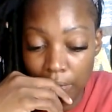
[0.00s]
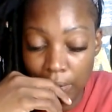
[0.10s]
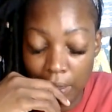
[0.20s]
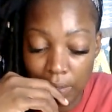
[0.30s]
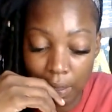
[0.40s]

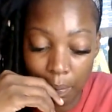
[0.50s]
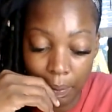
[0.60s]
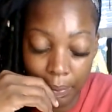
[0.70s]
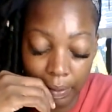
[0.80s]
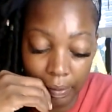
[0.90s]
That's how
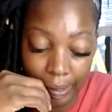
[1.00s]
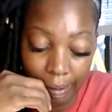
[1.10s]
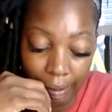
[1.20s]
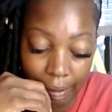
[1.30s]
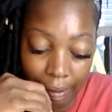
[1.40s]
I'm hearing
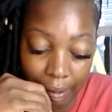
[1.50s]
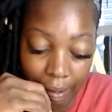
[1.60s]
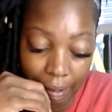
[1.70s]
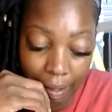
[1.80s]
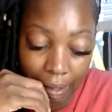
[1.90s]
it.
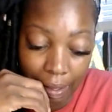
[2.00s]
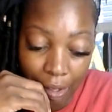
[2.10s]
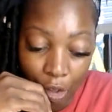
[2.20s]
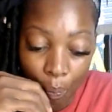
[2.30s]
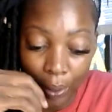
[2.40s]

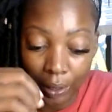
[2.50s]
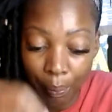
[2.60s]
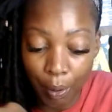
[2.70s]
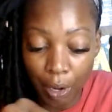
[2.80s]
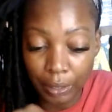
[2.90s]
But the
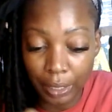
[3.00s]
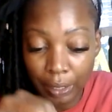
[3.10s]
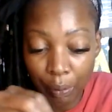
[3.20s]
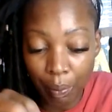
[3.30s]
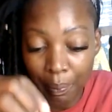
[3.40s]
part that
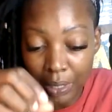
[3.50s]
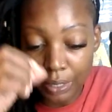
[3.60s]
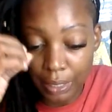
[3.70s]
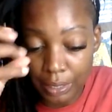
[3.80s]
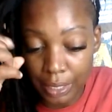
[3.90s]
they were
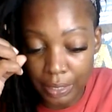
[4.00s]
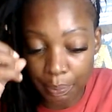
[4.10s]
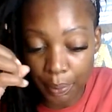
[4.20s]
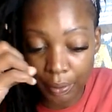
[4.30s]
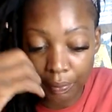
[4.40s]
missing is that
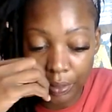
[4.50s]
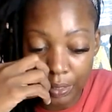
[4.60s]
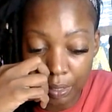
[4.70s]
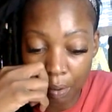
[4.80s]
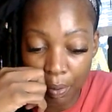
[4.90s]
spirit of
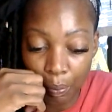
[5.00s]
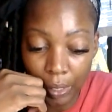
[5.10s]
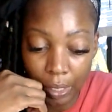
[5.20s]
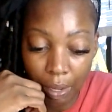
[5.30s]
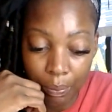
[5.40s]
discernment when
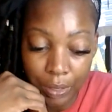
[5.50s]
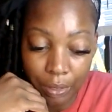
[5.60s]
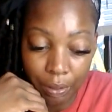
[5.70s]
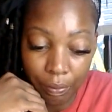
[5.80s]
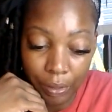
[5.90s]
it comes
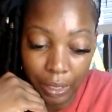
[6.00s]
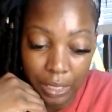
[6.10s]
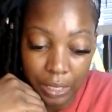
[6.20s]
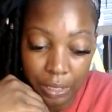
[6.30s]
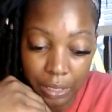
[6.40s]
to the
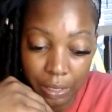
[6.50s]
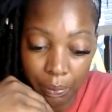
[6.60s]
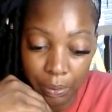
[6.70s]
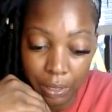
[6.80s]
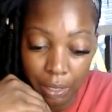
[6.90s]

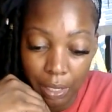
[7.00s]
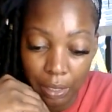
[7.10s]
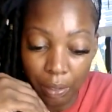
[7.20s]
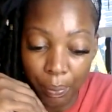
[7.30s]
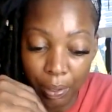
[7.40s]
relationships
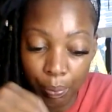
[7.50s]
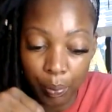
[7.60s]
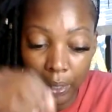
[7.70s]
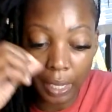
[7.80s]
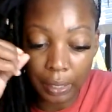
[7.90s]
and the people
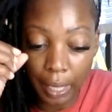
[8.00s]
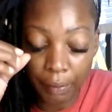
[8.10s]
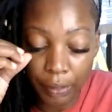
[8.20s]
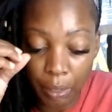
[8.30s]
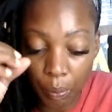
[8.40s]
in their
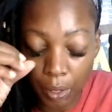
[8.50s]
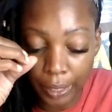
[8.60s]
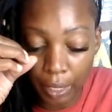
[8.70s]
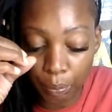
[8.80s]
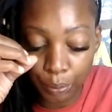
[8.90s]
life. They weren't
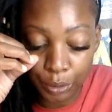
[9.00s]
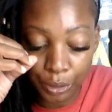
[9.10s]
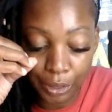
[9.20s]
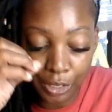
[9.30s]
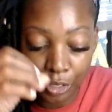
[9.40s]
able
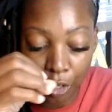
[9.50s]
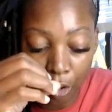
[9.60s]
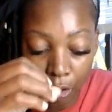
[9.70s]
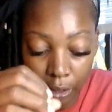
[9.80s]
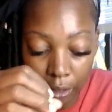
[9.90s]
to
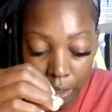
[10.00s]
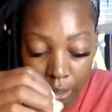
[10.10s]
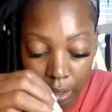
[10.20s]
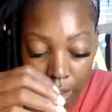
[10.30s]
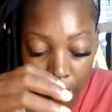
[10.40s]
discern
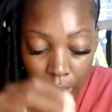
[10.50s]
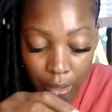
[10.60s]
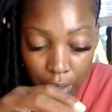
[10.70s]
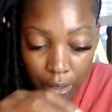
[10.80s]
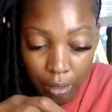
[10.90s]

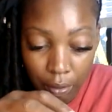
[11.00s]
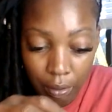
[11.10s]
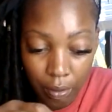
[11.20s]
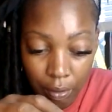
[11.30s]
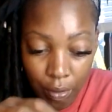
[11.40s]

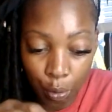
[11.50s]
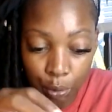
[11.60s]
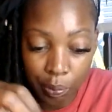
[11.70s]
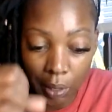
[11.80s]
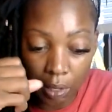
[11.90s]

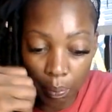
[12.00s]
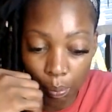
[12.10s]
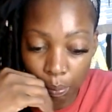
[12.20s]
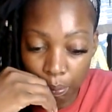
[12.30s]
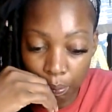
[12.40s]
those
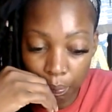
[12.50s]
people.